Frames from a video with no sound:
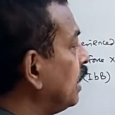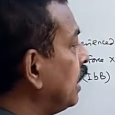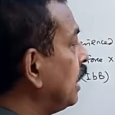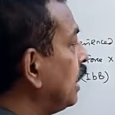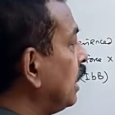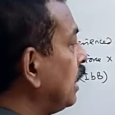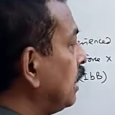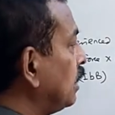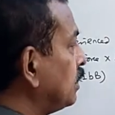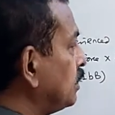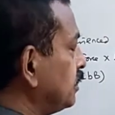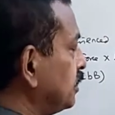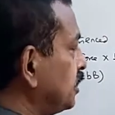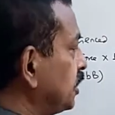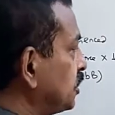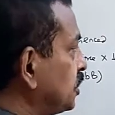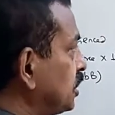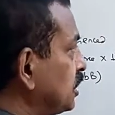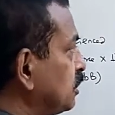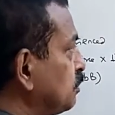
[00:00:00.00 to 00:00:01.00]
Distance
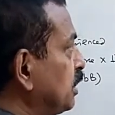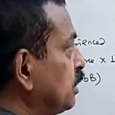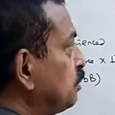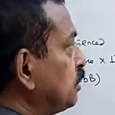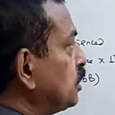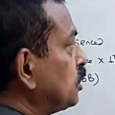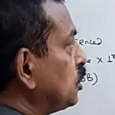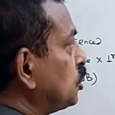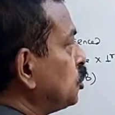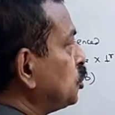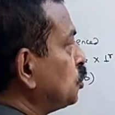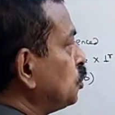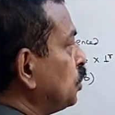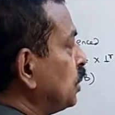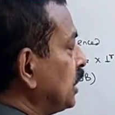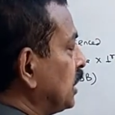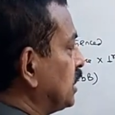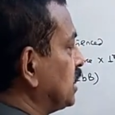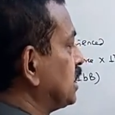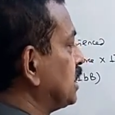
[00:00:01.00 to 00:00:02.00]
between the two is
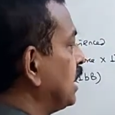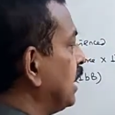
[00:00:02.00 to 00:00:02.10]
L.